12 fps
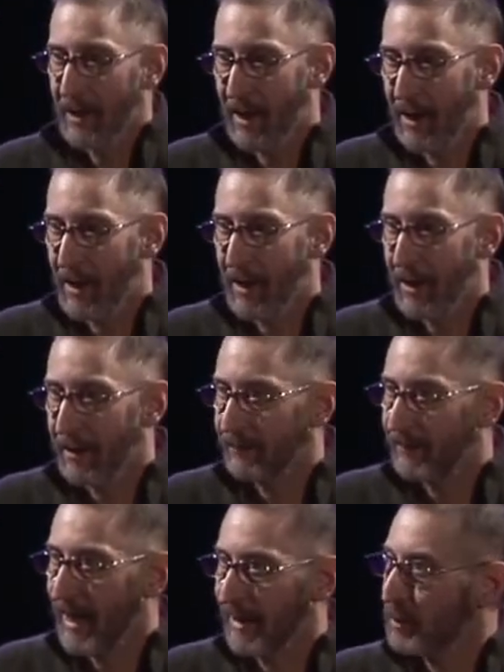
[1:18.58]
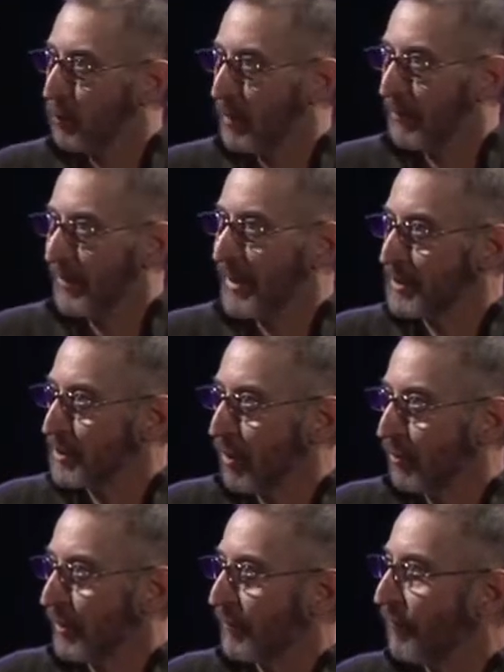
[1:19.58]
and that's where things
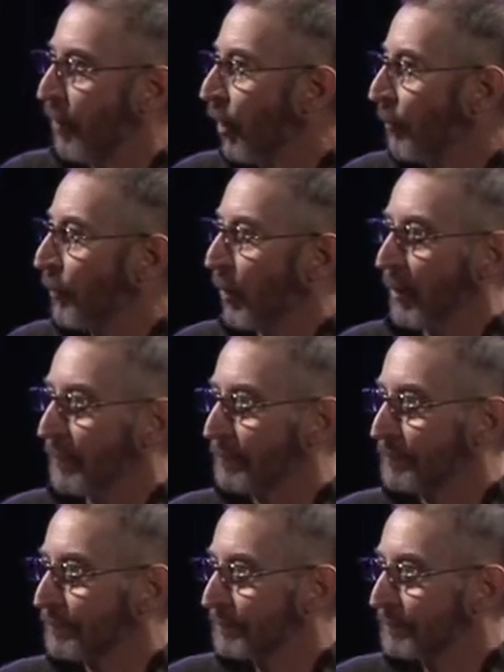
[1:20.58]
started to fall apart.